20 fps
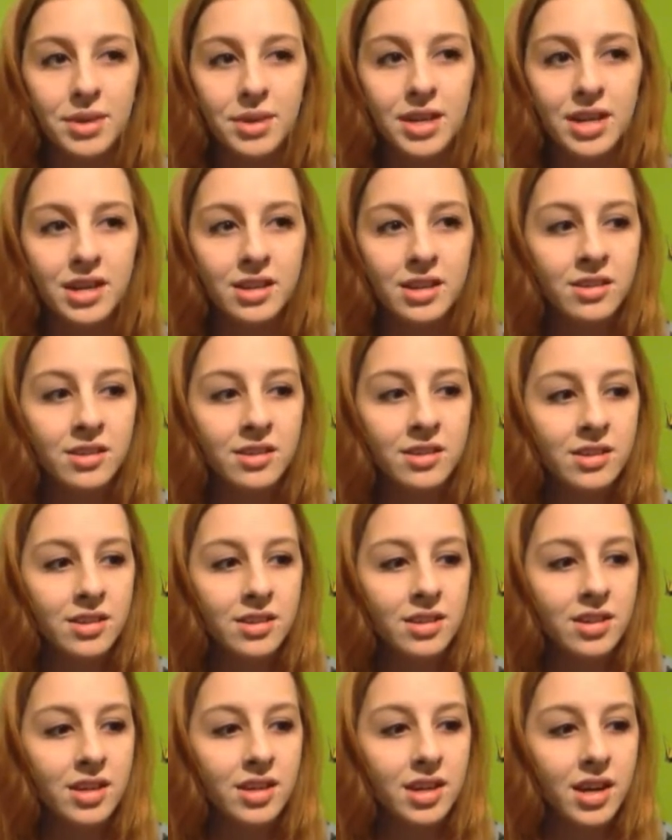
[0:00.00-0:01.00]
because
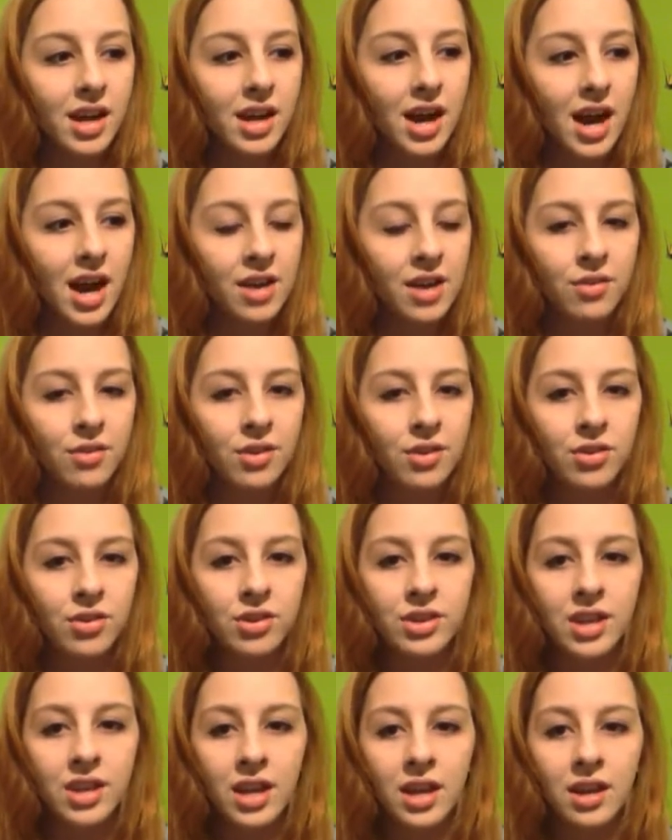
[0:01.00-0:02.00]
I don't
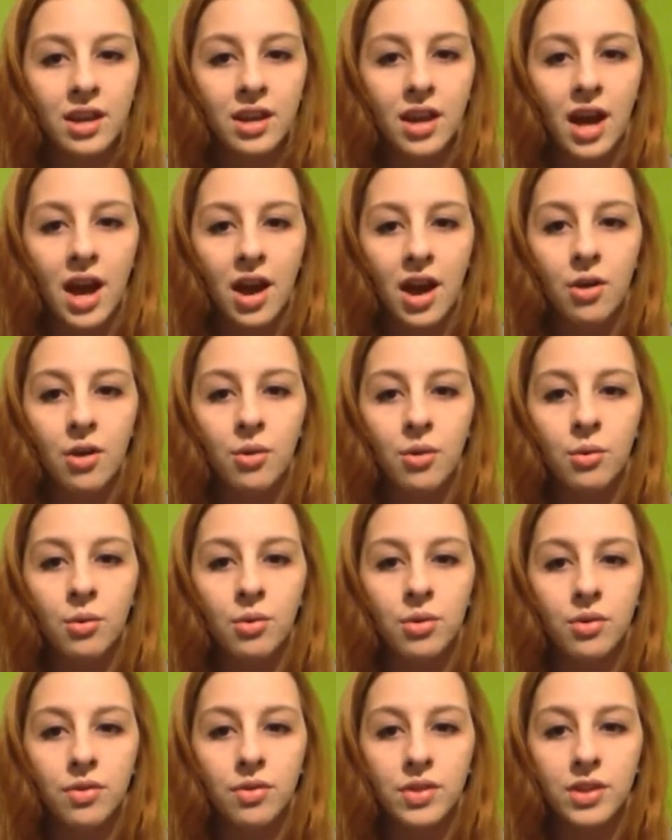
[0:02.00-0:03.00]
understand
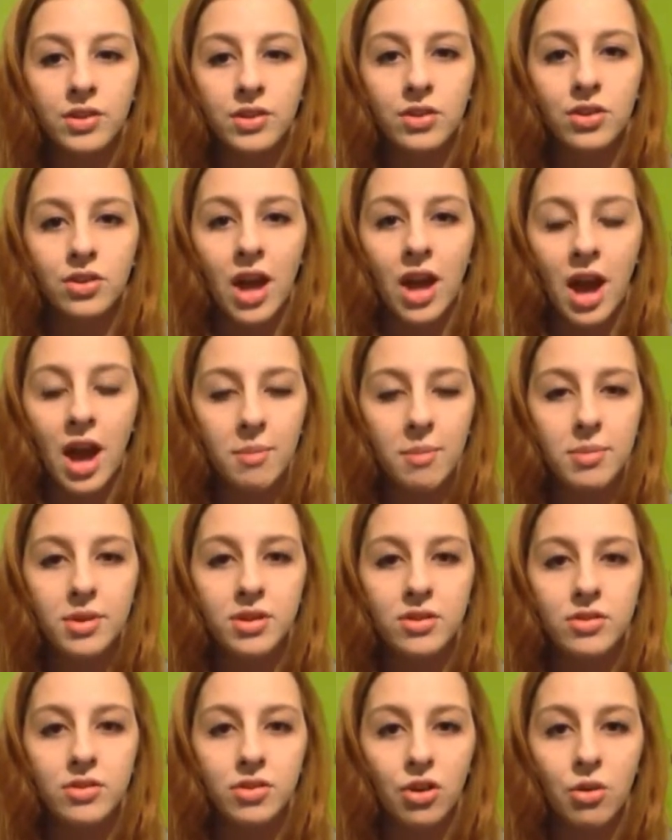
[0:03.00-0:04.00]
how this could
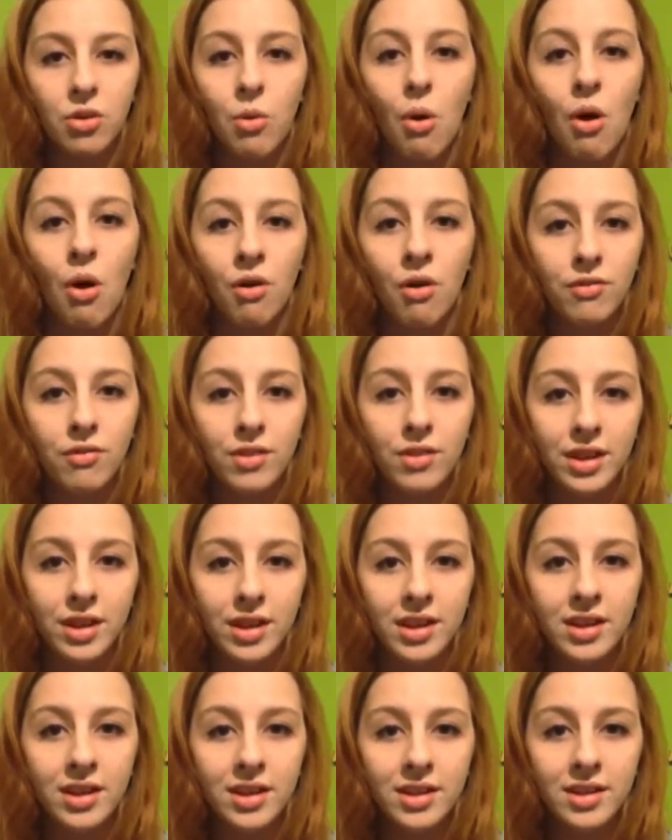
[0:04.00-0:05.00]
happen so
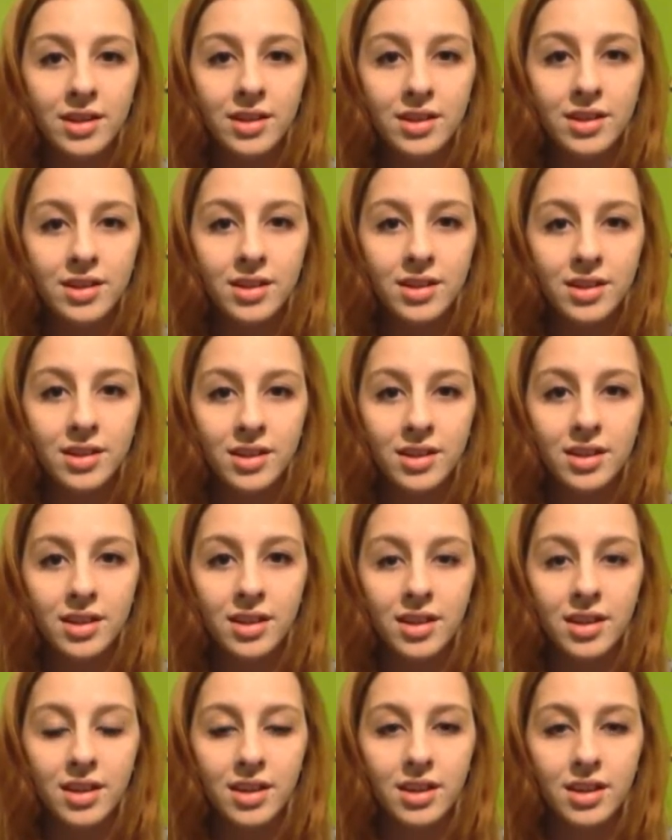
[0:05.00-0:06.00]
often
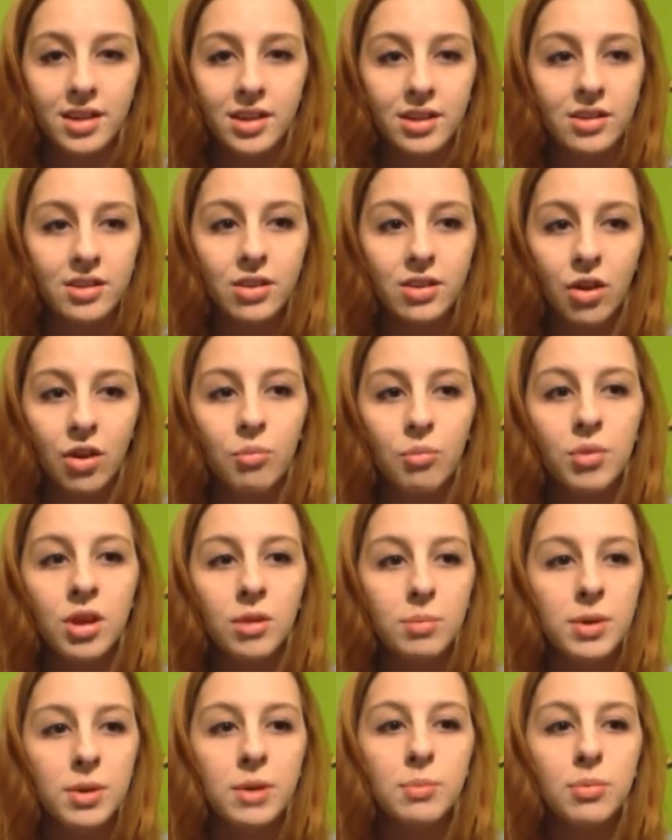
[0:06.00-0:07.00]
to so
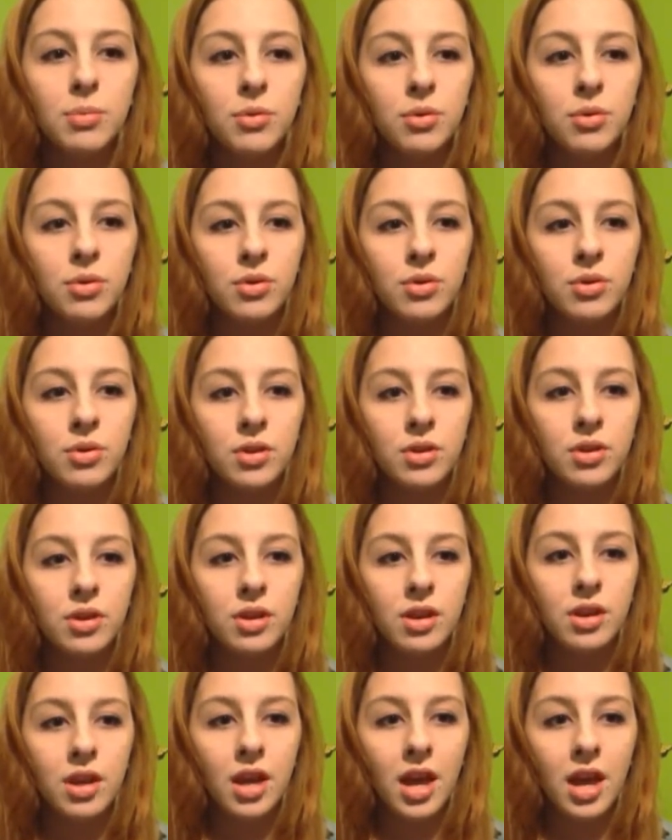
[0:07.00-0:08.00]
many people
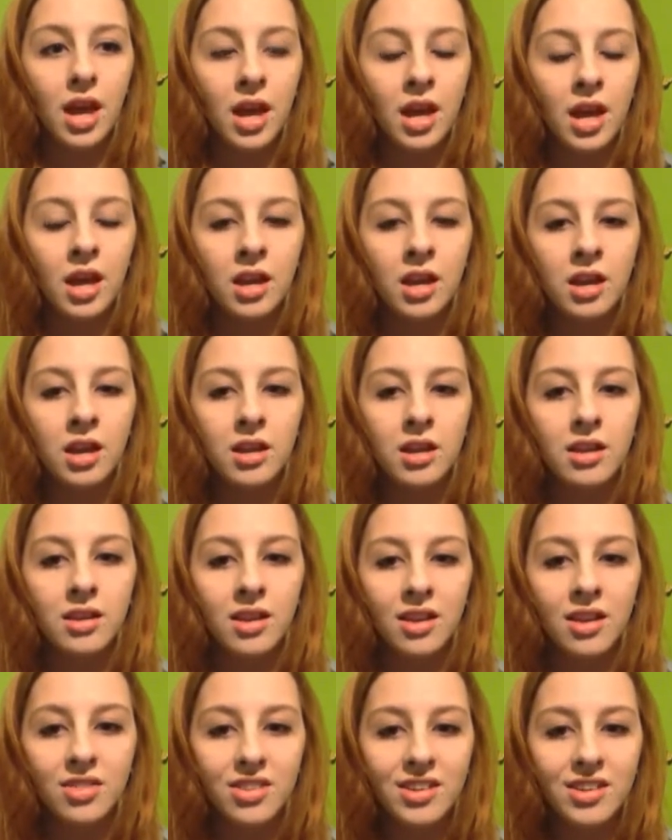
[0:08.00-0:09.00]
and
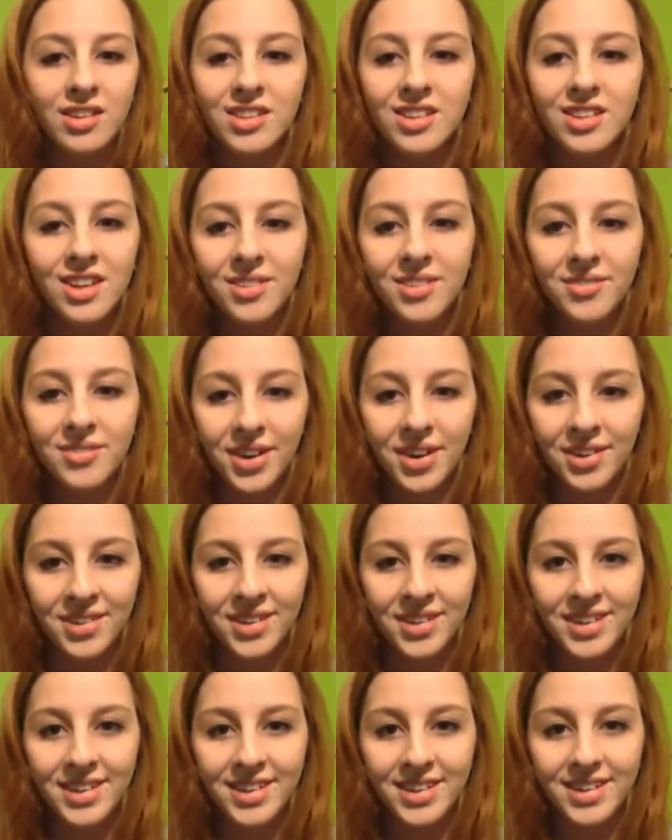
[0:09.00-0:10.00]
nothing's done
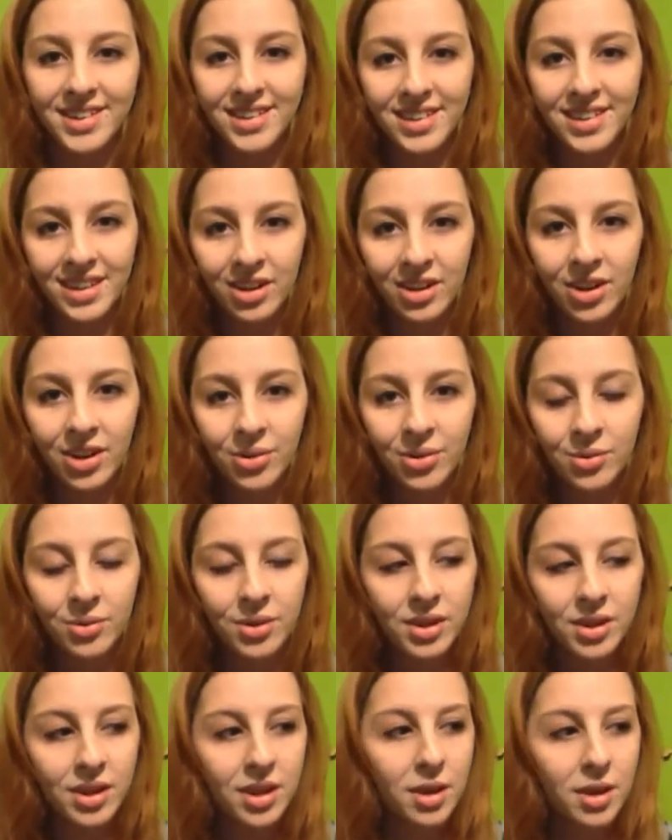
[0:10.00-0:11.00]
about it, you
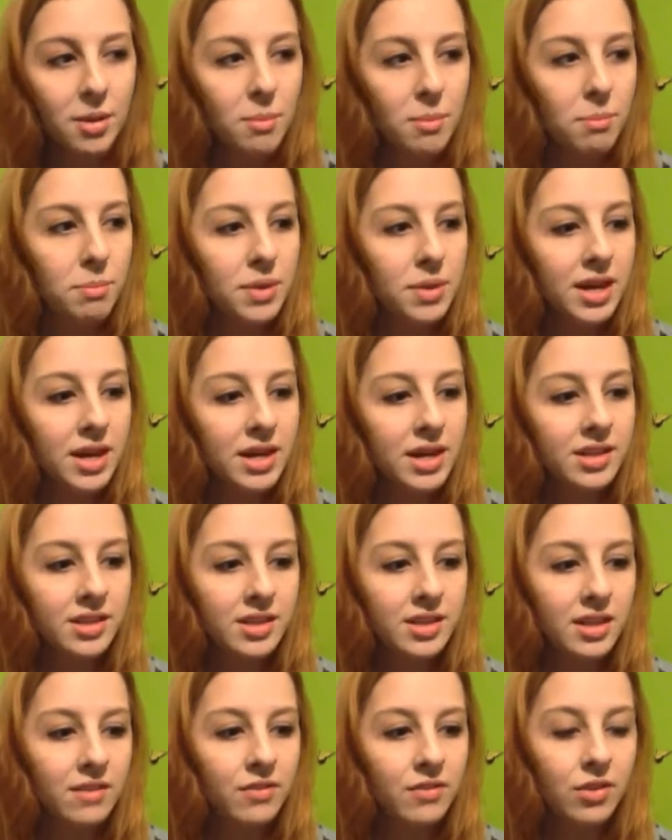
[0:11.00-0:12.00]
know,
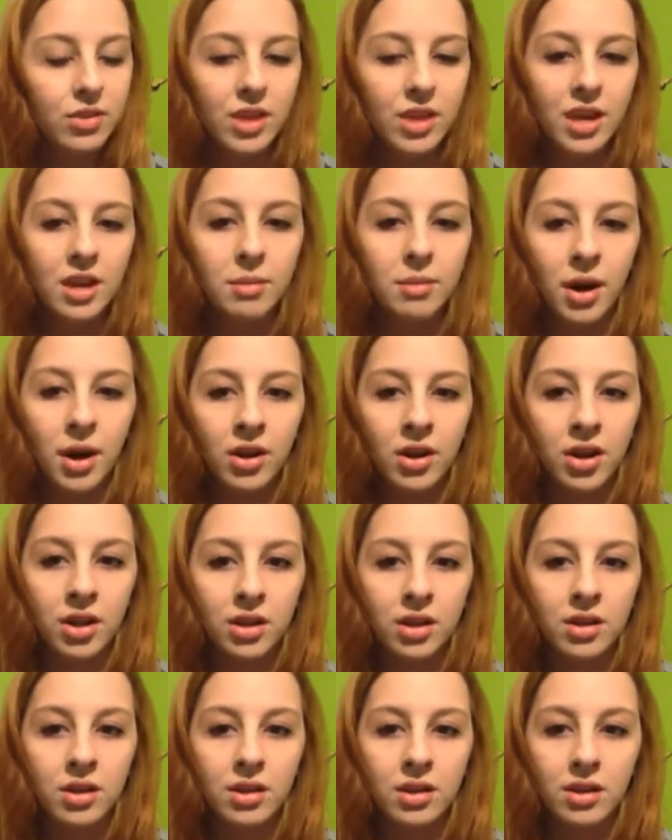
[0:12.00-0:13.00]
because if you think about
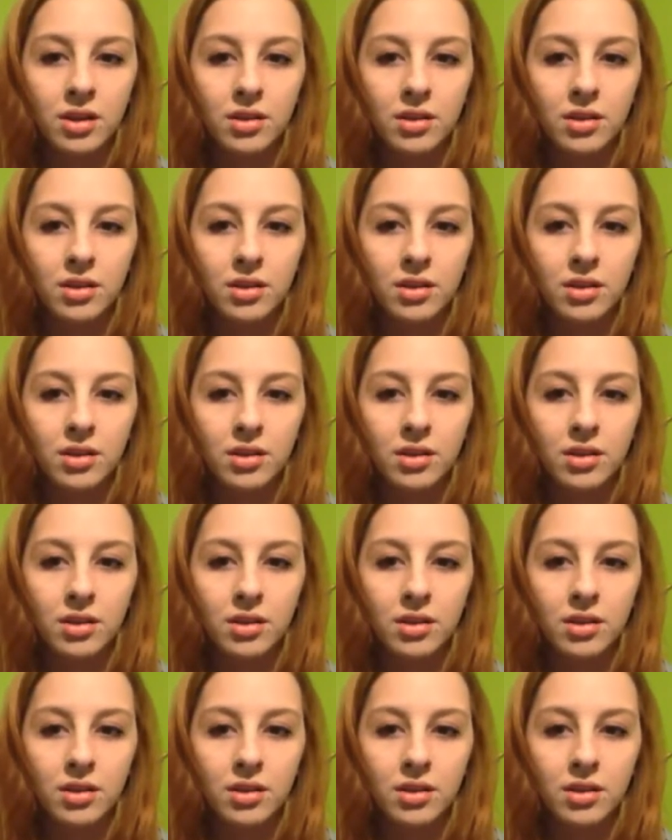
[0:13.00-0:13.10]
it,